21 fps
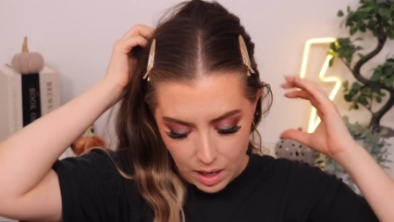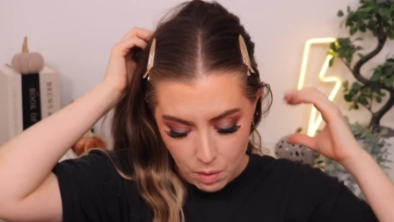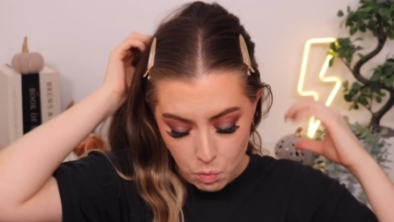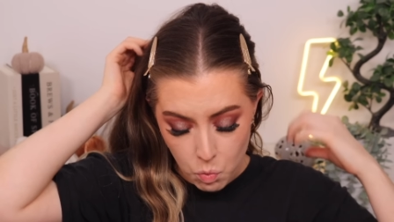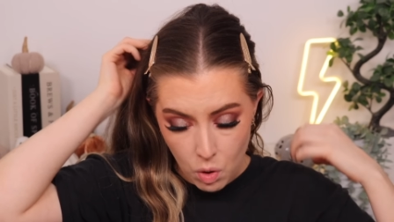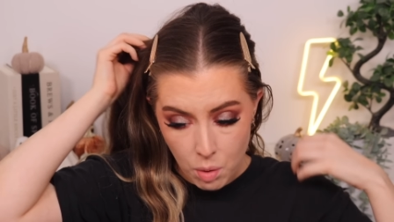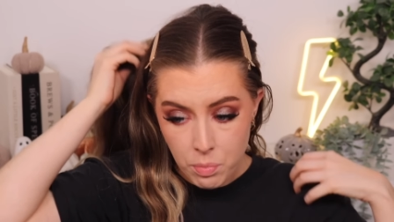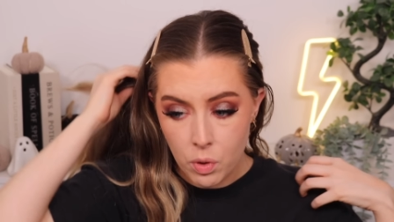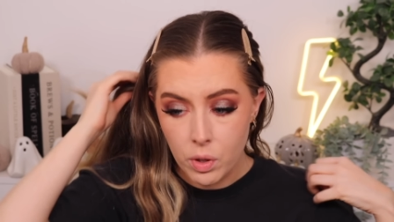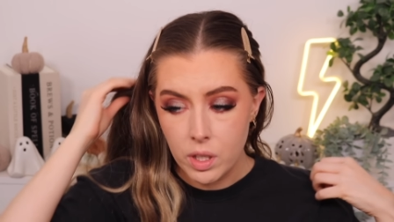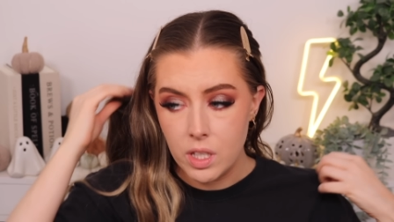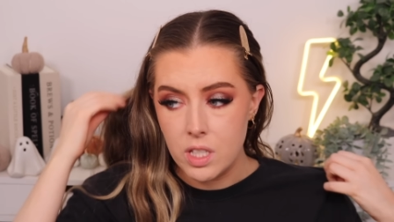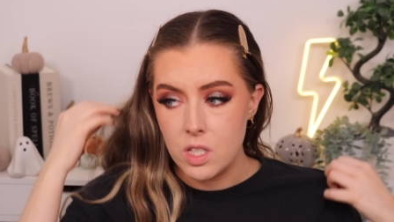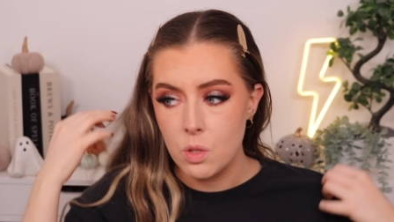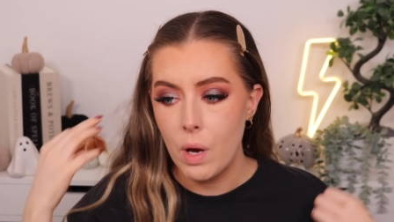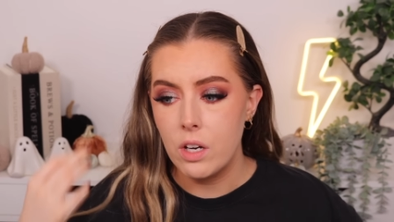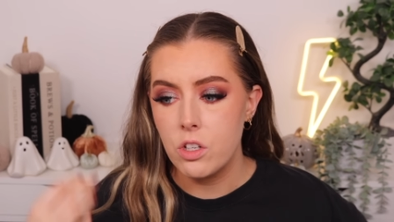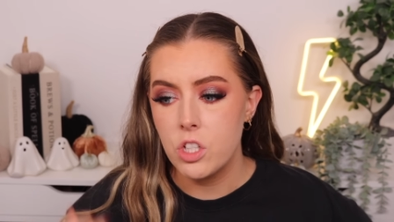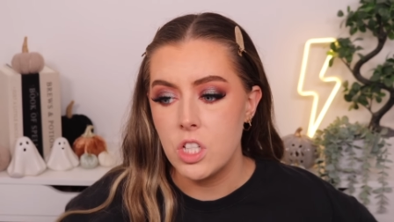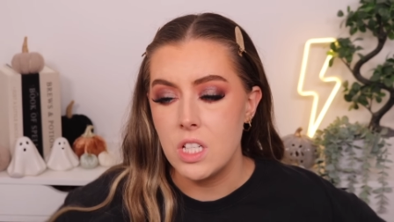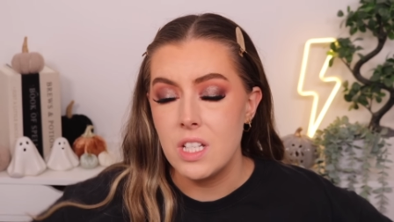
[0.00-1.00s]
At one point as
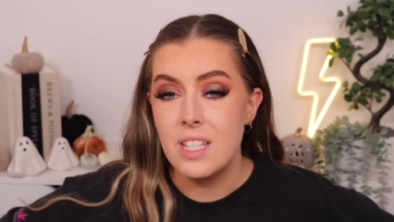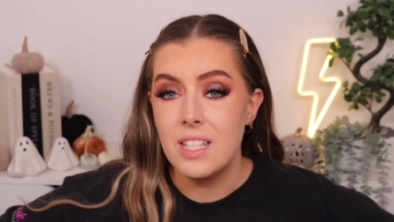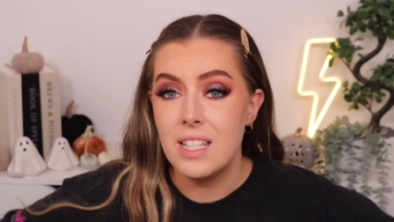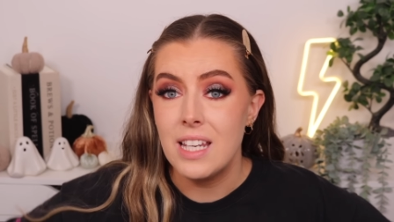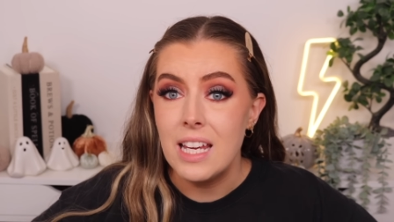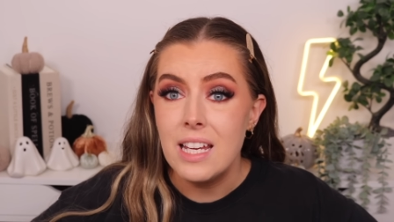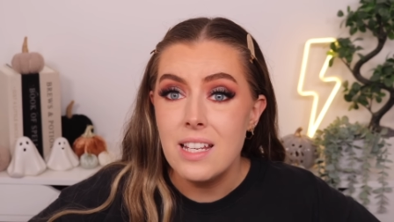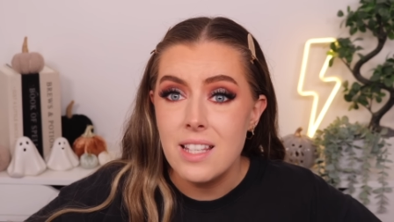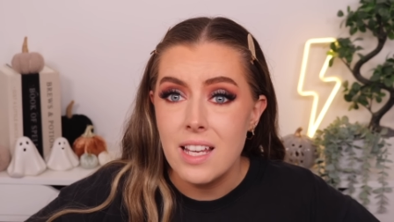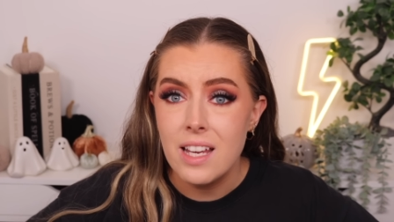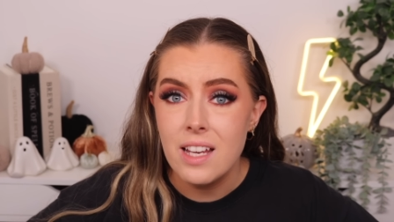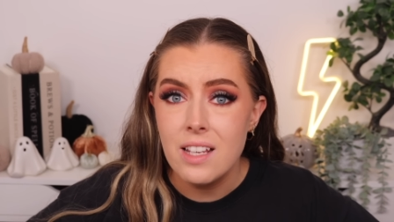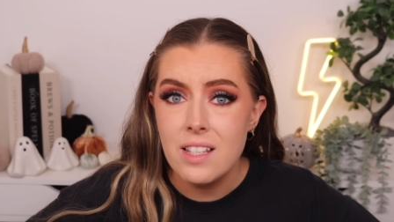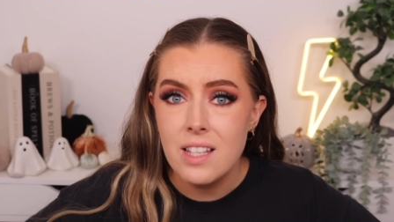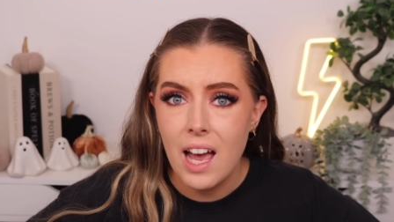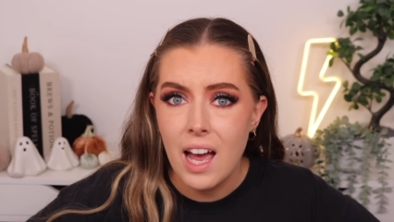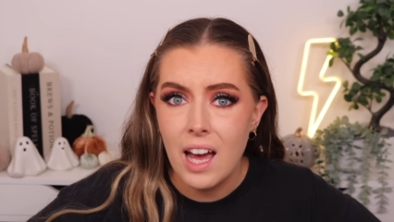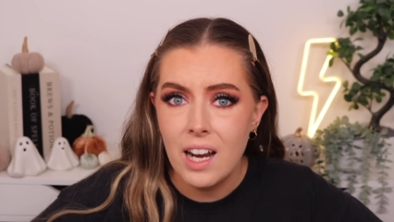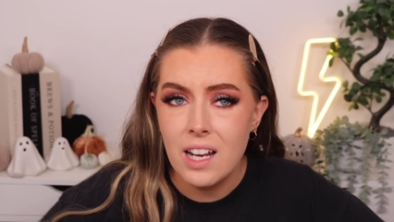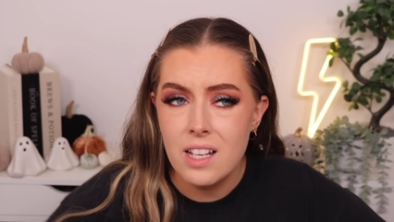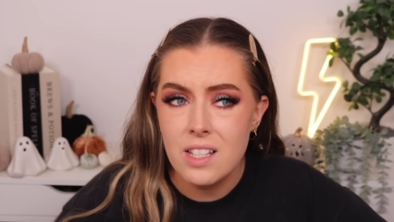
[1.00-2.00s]
well, she sneezes
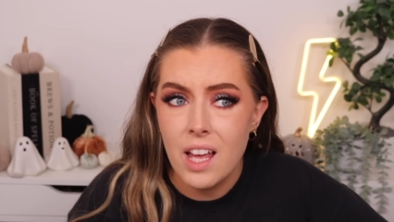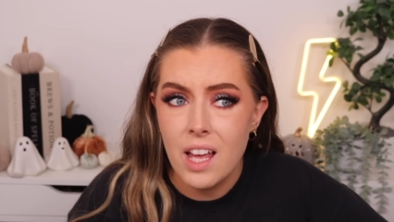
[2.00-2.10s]
and he's